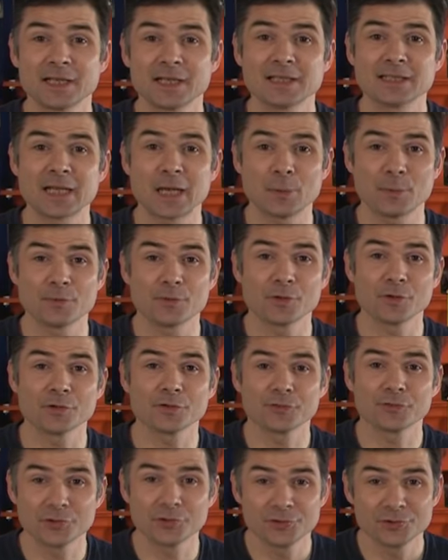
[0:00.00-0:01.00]
Now, we've
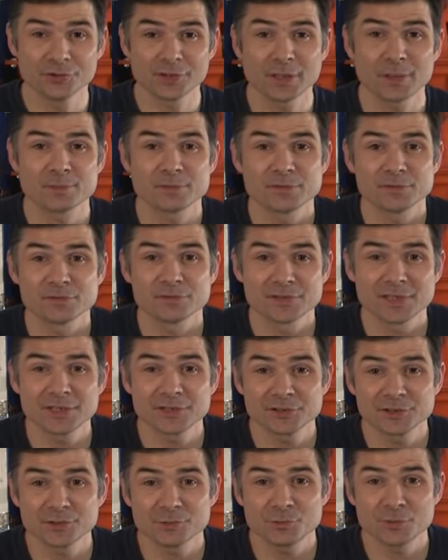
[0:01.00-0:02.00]
got two types of
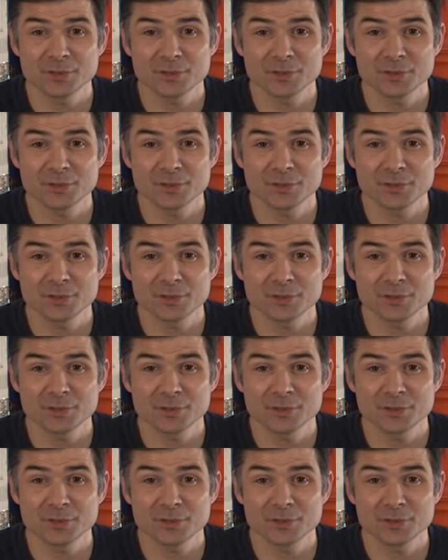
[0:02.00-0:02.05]
session.